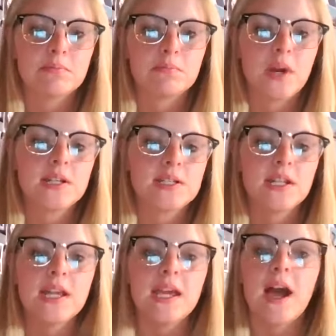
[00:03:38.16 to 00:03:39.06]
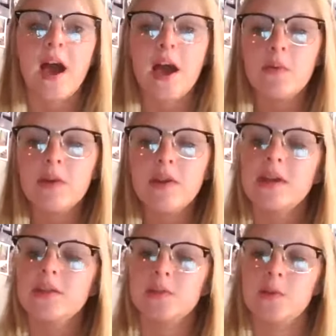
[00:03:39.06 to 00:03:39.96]
Personally, I would
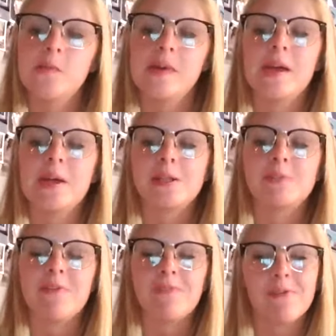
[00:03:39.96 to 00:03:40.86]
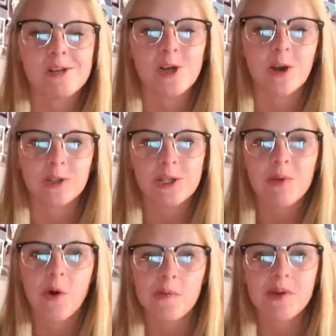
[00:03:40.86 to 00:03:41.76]
assume it's my favorite chocolate
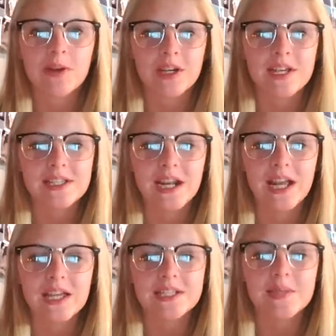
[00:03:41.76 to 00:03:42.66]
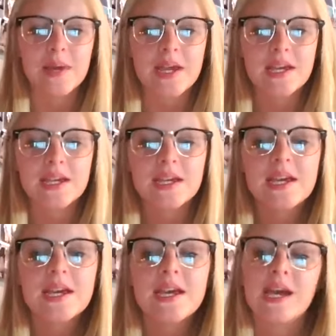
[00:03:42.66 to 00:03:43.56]
chip oatmeal cookies that I like to bake.
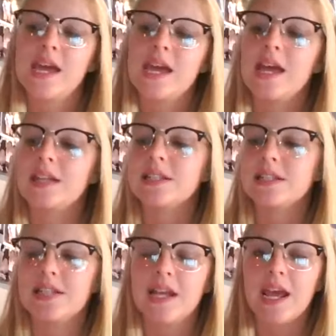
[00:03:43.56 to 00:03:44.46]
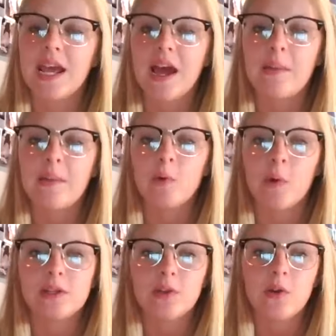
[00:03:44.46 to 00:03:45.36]
And today I'm
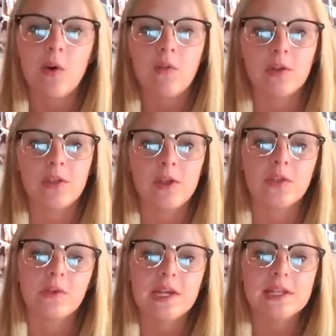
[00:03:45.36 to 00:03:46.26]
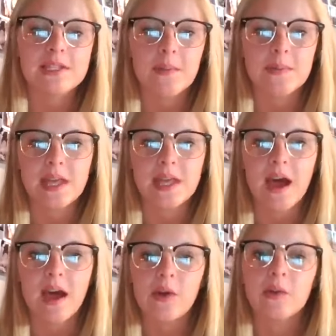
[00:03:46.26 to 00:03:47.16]
going to go over the 3 steps that
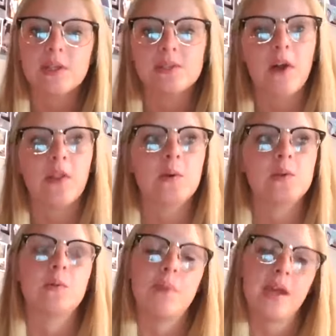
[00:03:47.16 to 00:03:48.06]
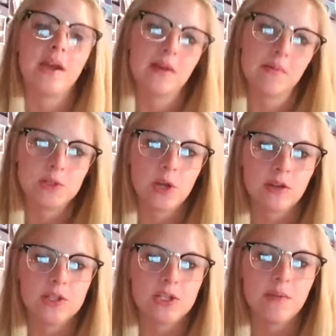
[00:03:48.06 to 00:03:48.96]
I always follow to bake
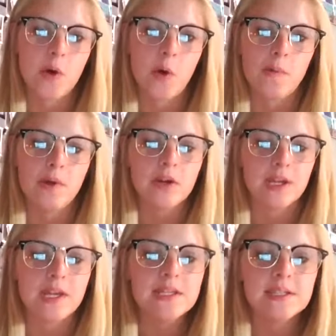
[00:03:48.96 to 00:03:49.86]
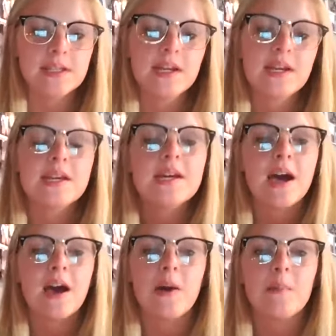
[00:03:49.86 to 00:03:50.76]
chocolate chip oatmeal cookies.
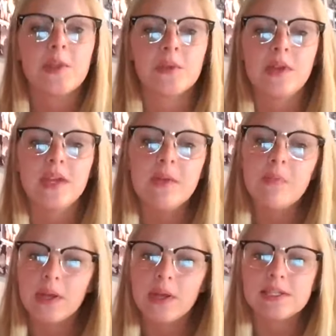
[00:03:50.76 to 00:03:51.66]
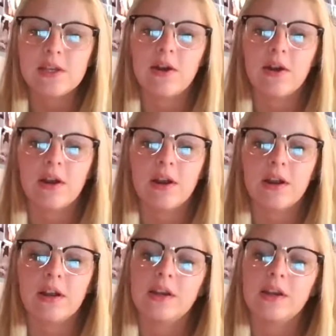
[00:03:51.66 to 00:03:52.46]
The 3 key points are